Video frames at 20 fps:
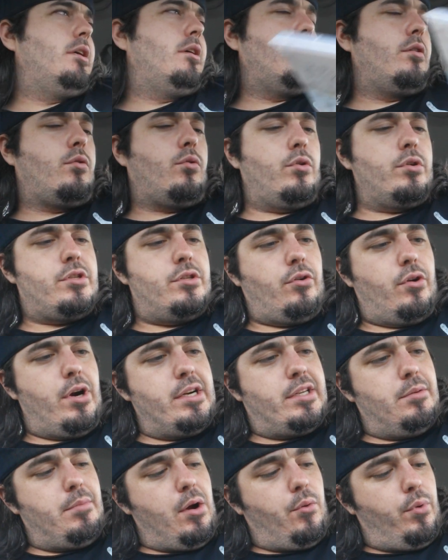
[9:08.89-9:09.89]
Of course,
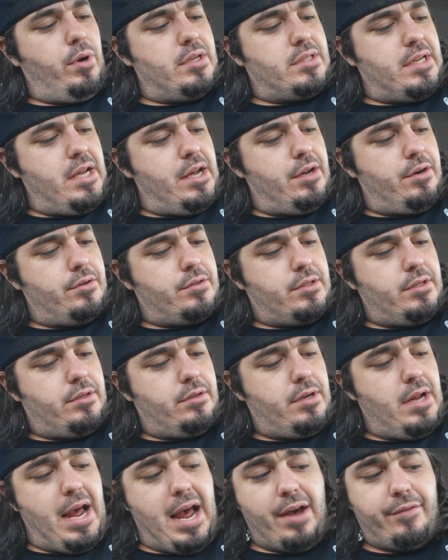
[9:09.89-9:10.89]
directed by Wes
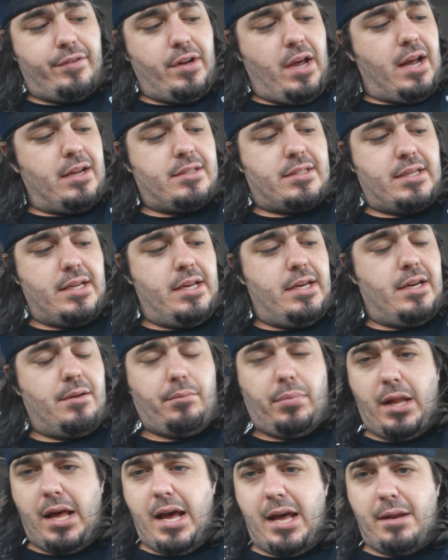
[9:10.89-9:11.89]
Anderson. Have not seen
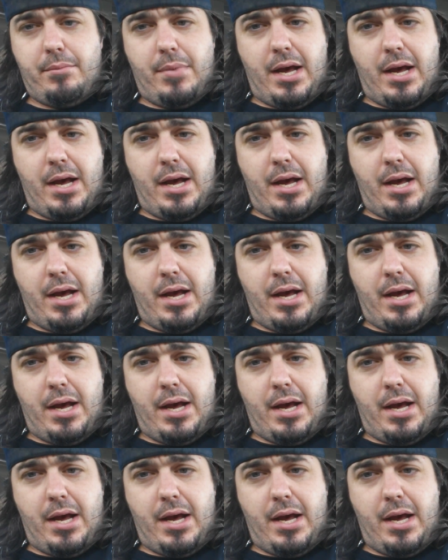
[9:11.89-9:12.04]
it, blind